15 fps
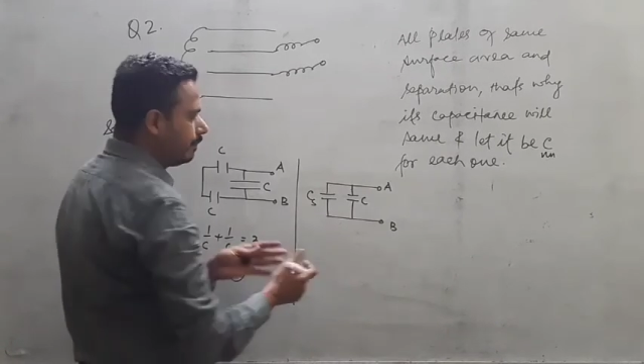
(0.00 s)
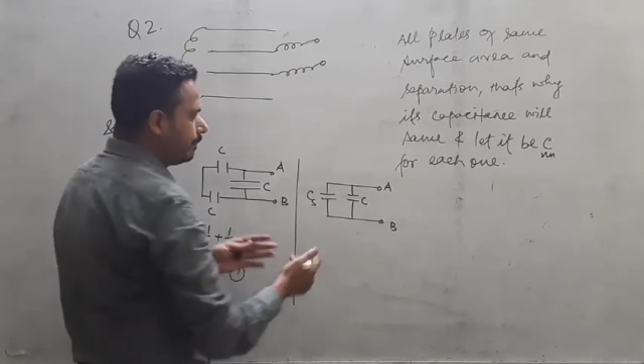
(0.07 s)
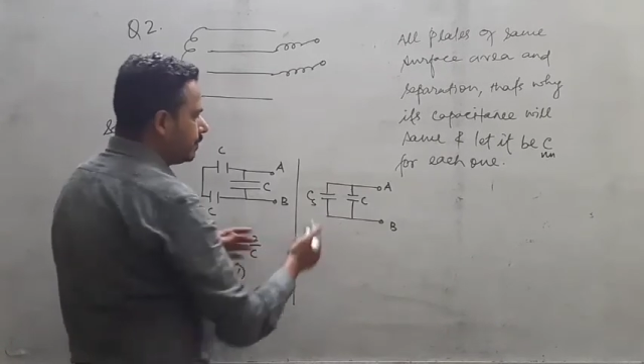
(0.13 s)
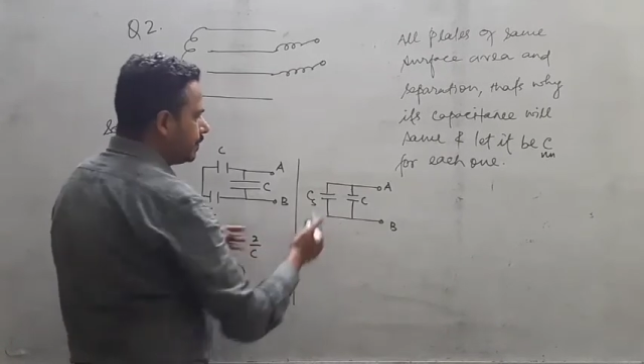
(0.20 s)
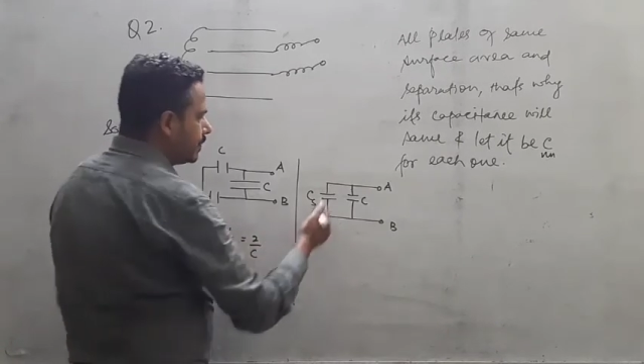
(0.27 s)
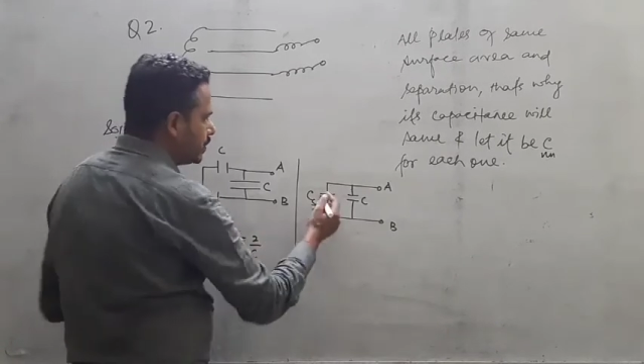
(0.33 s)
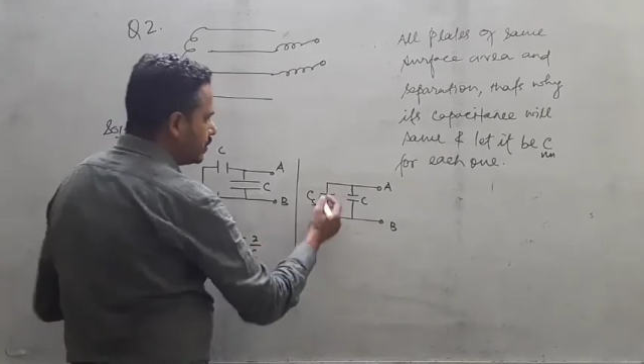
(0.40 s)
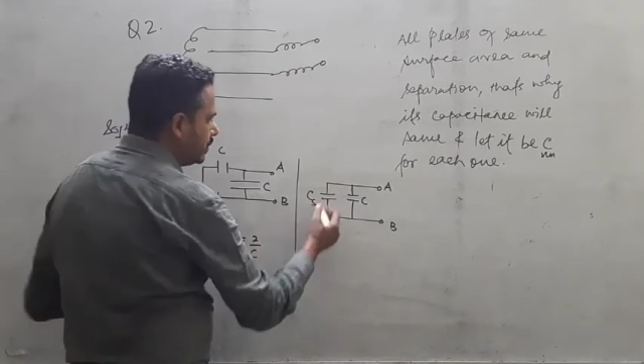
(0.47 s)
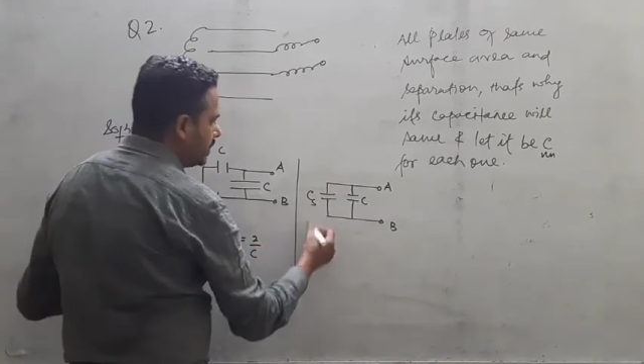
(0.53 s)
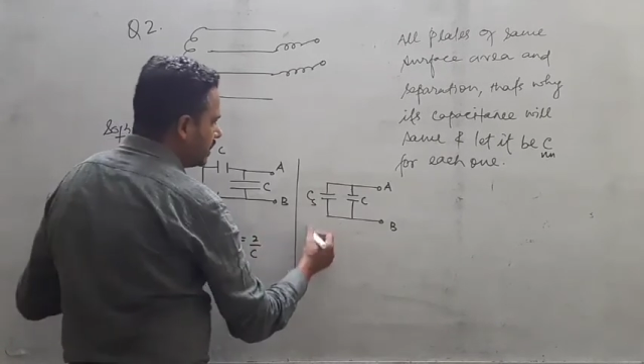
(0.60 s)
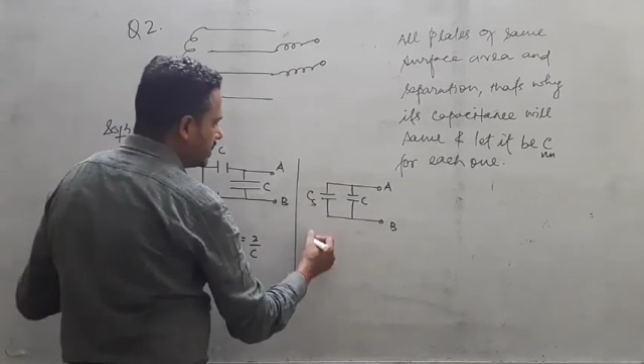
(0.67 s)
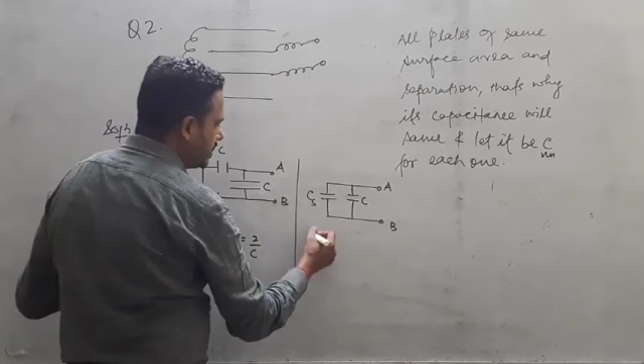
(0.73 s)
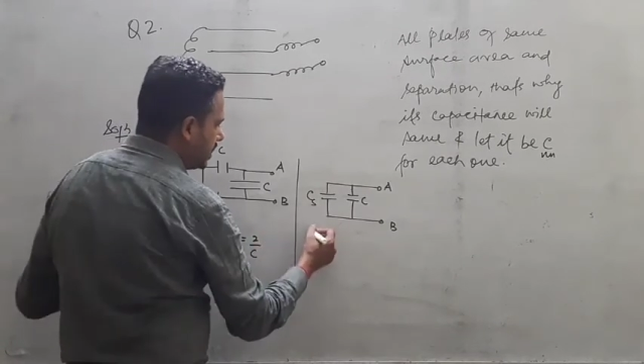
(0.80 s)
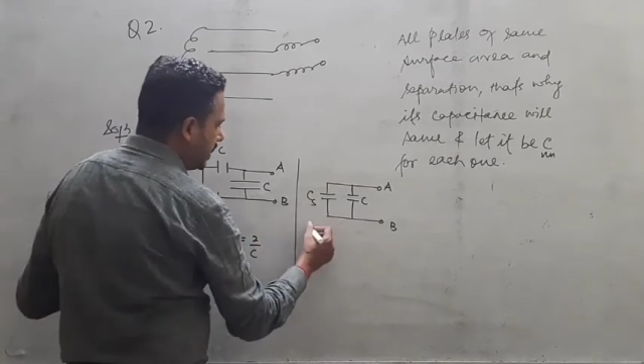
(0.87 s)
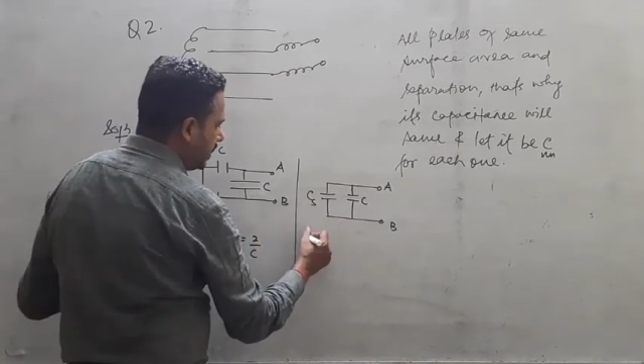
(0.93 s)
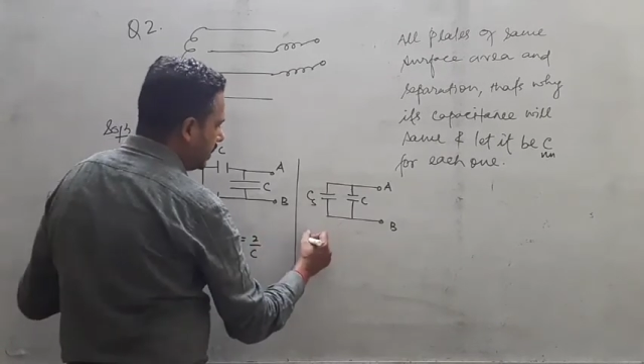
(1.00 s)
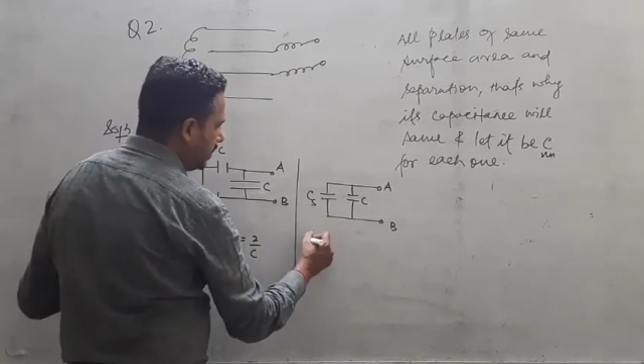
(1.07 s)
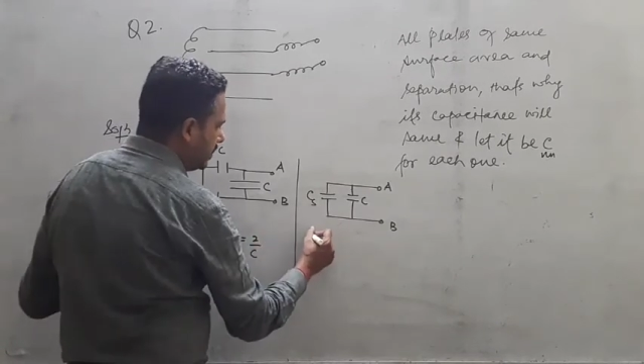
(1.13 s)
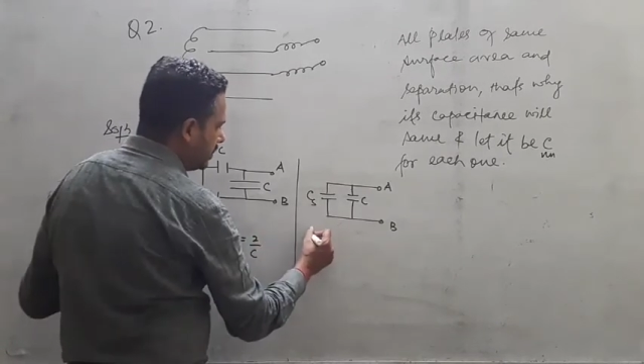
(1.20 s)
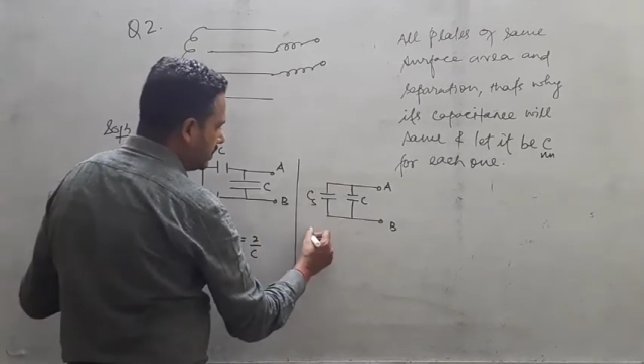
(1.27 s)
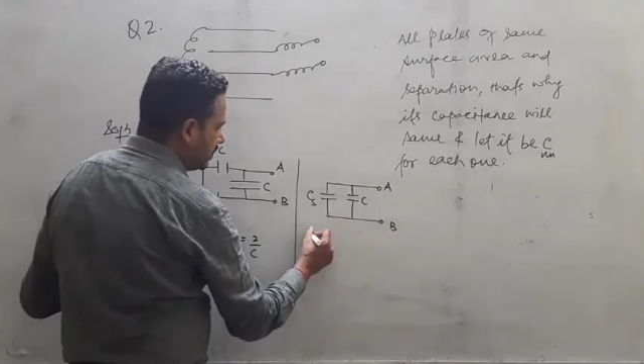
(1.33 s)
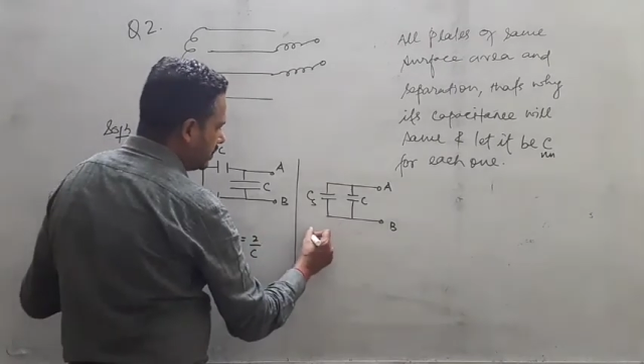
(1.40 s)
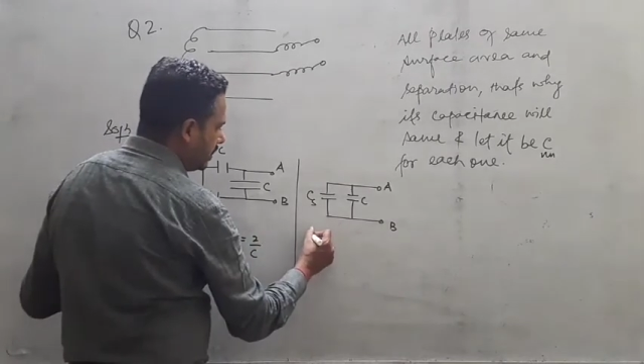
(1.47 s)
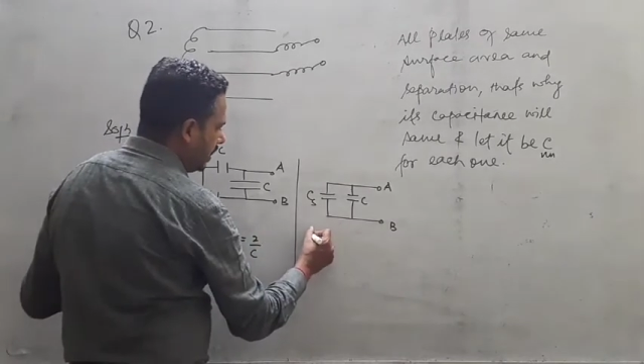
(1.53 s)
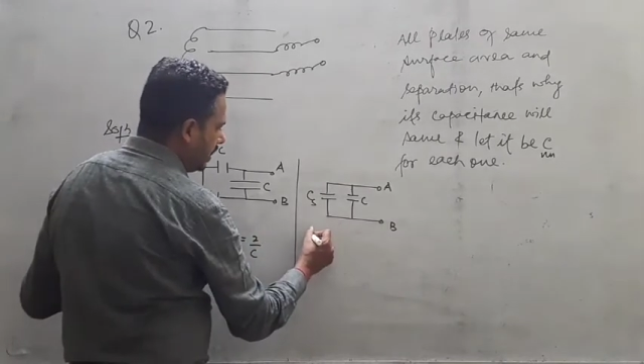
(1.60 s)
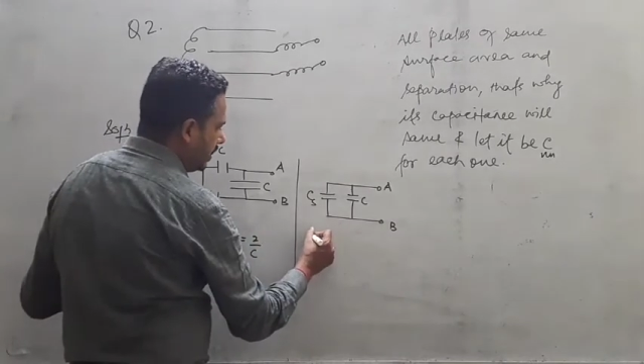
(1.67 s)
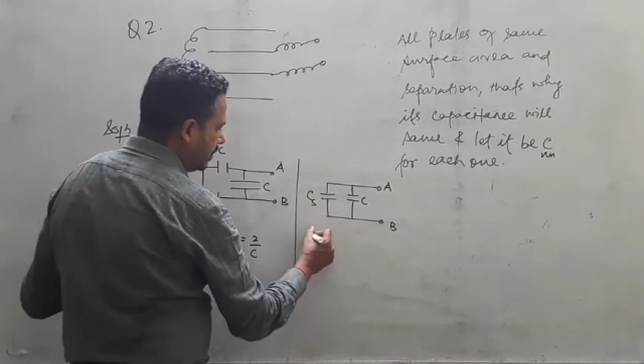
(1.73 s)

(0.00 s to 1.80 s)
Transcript: So you just take it that your